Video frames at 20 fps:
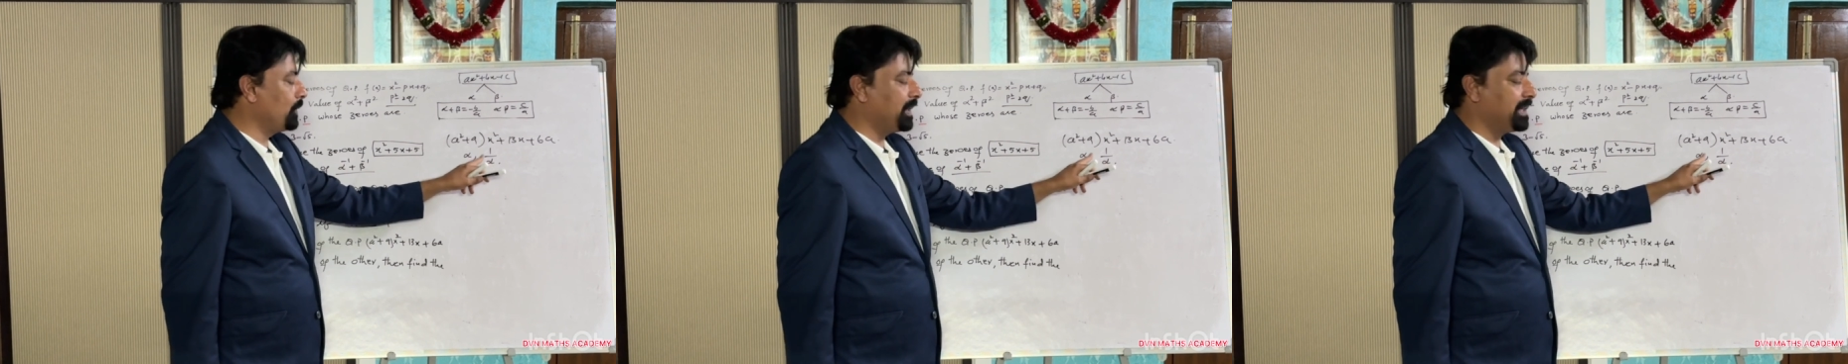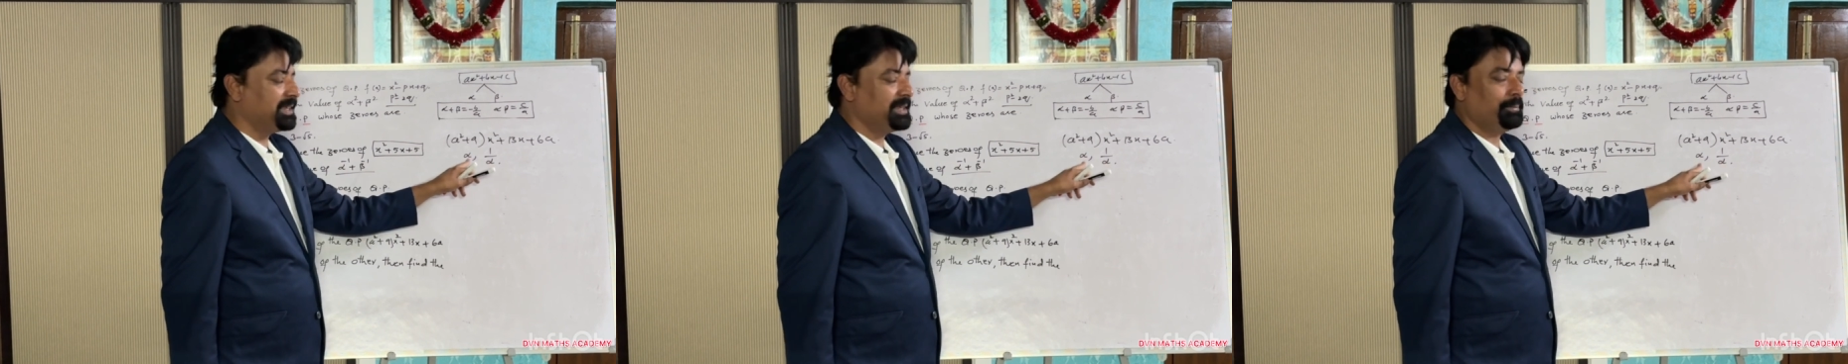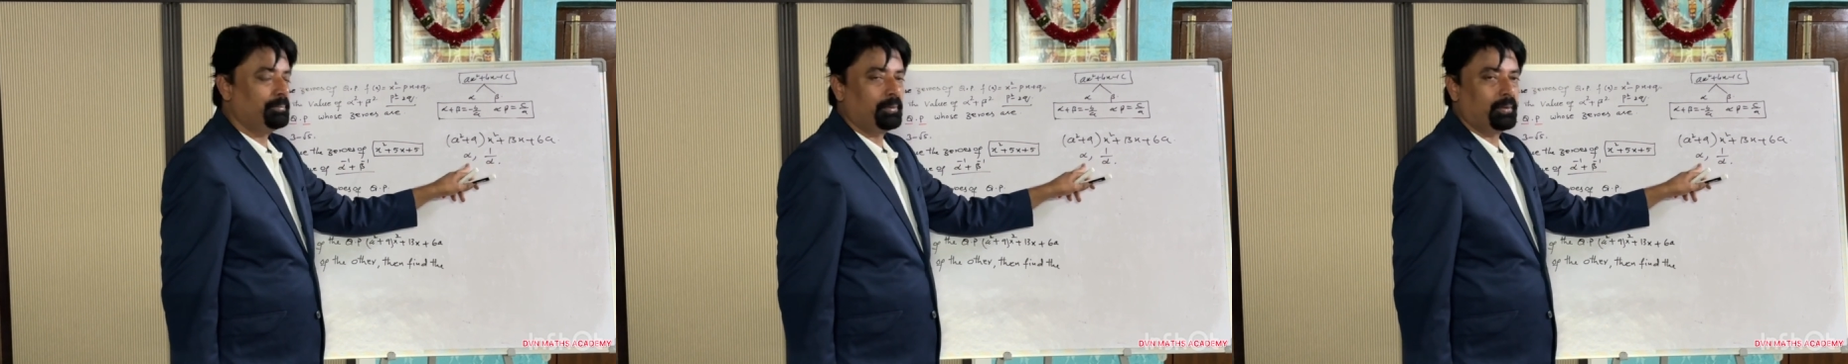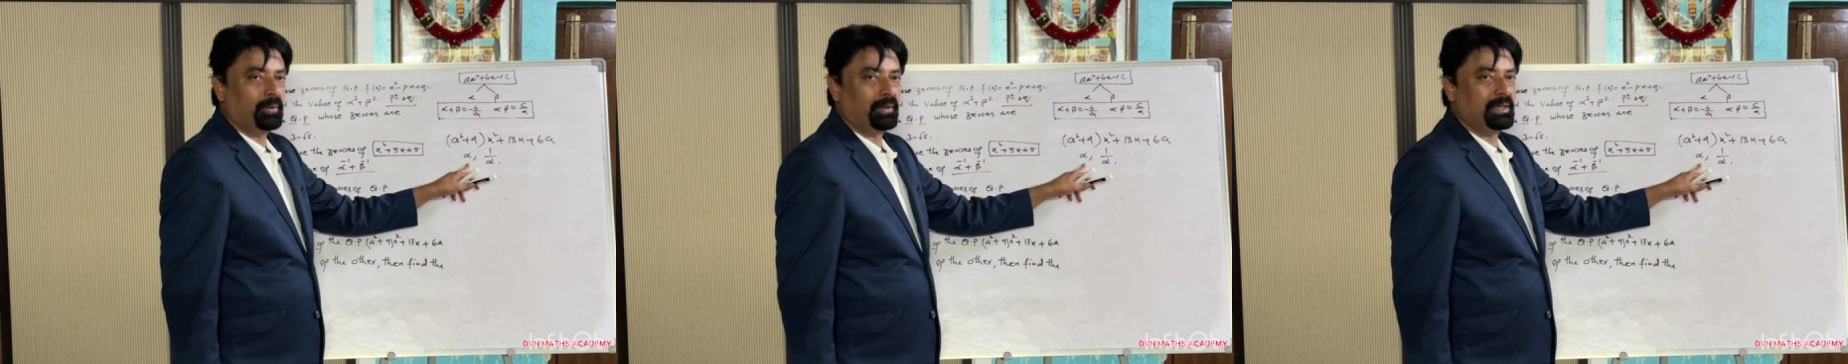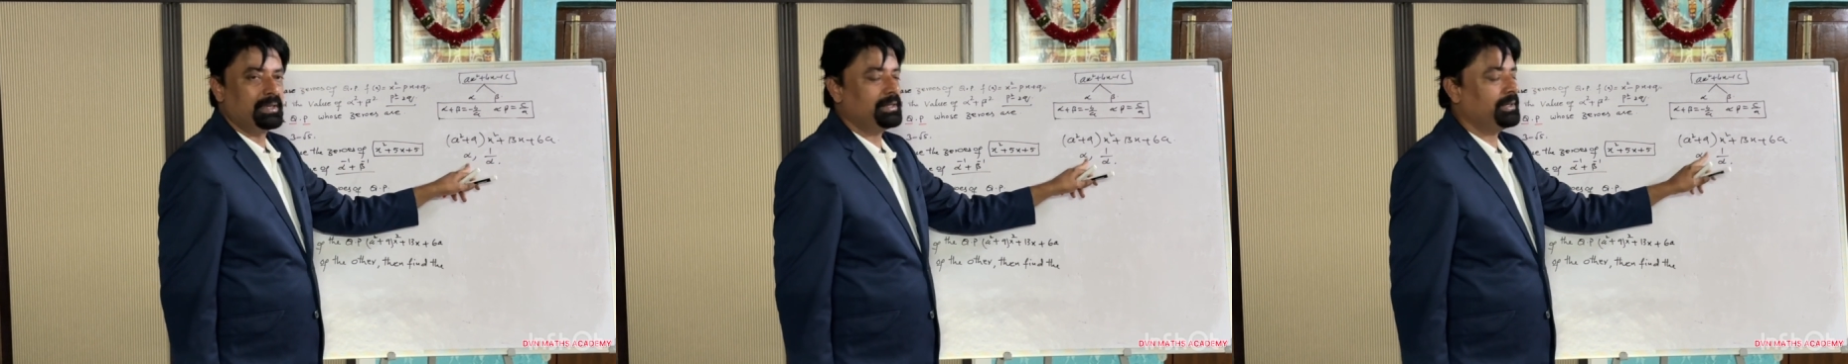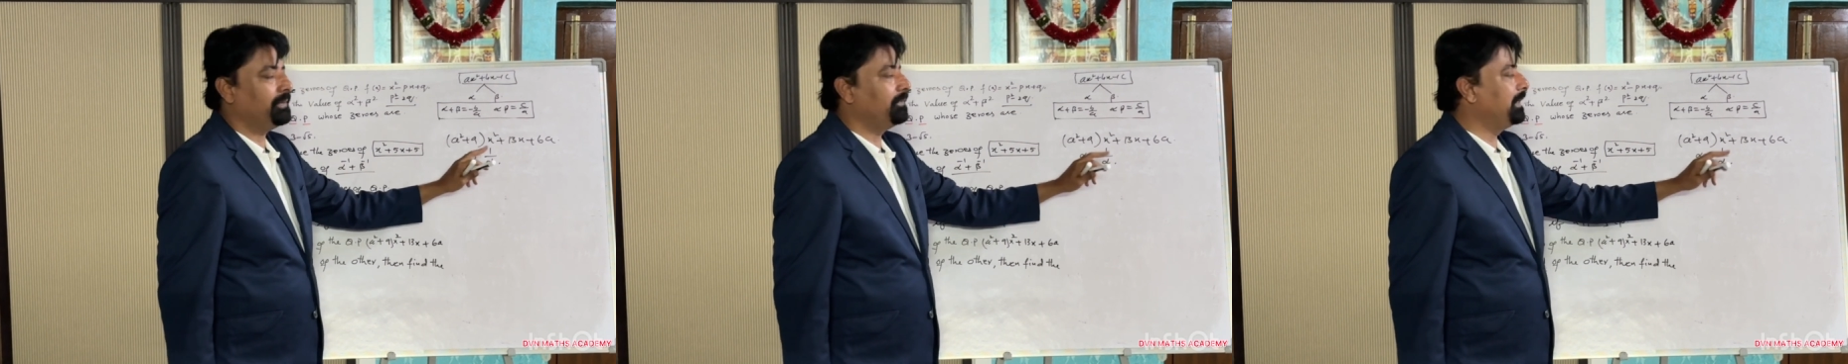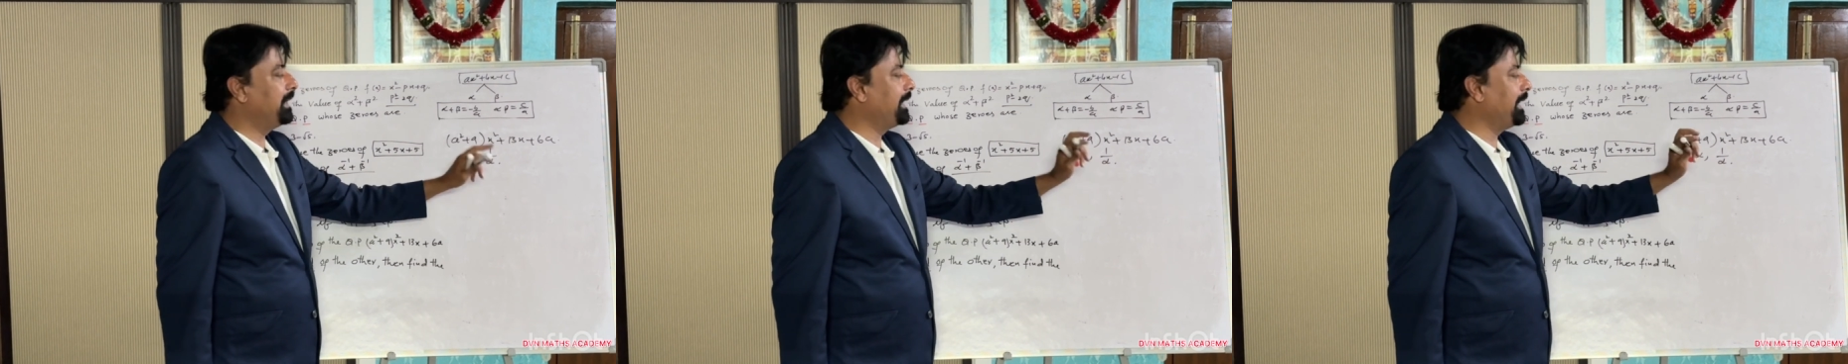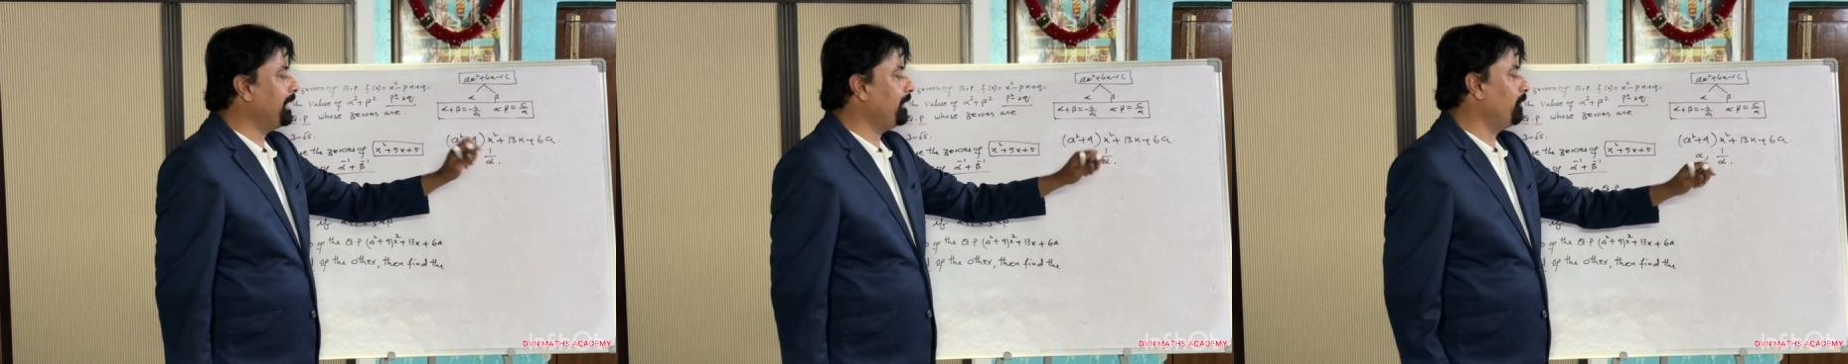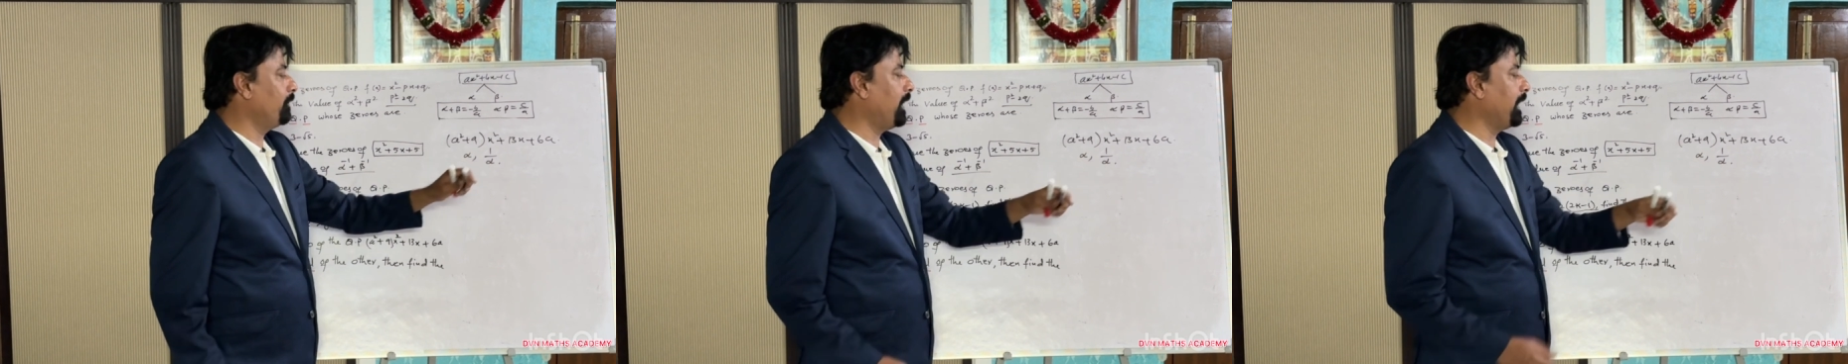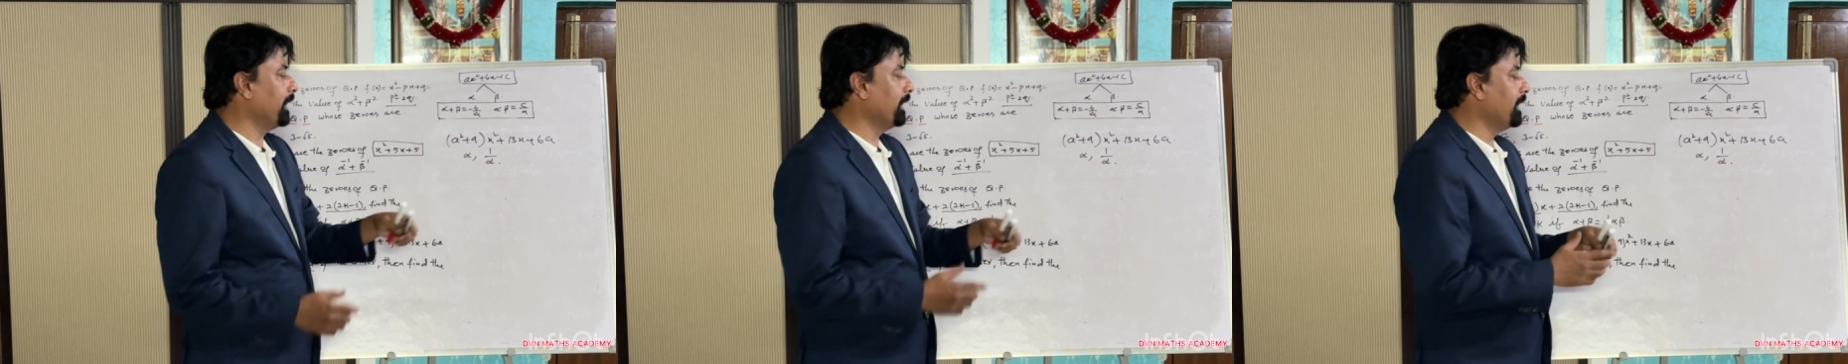reciprocals, you will get
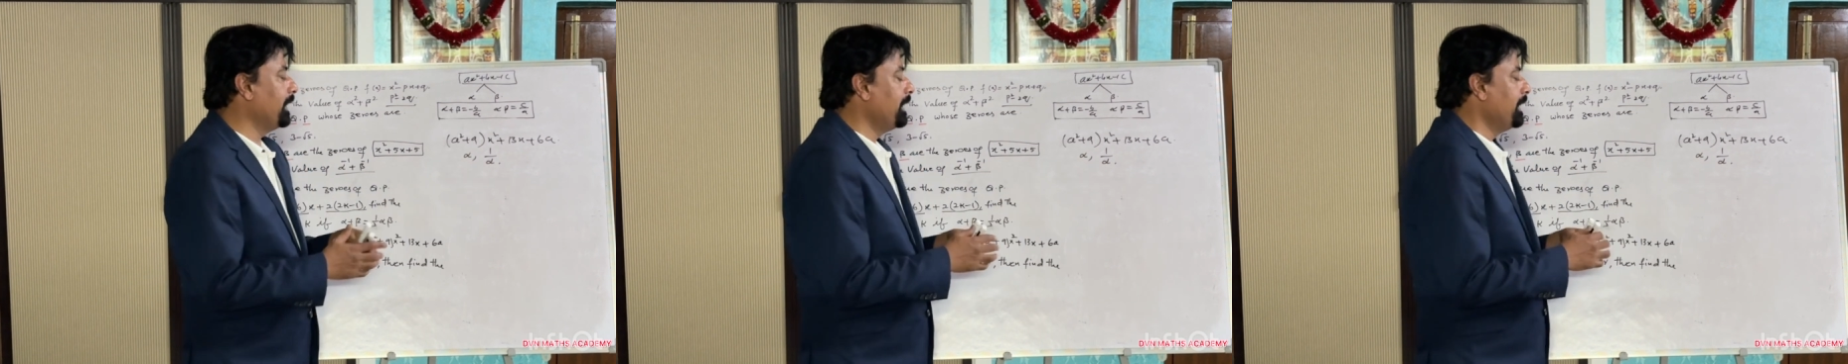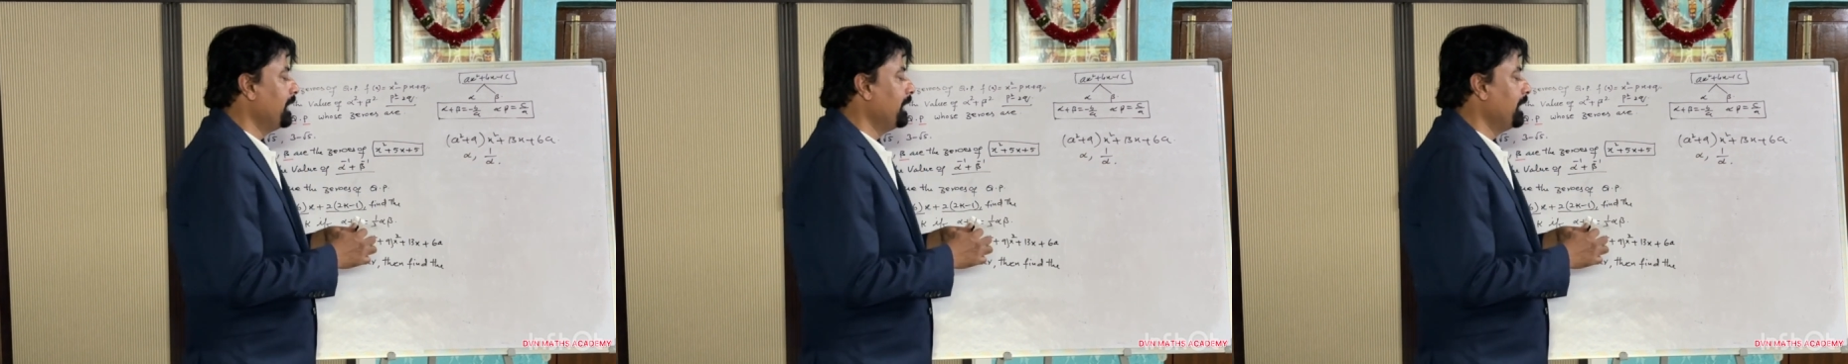1.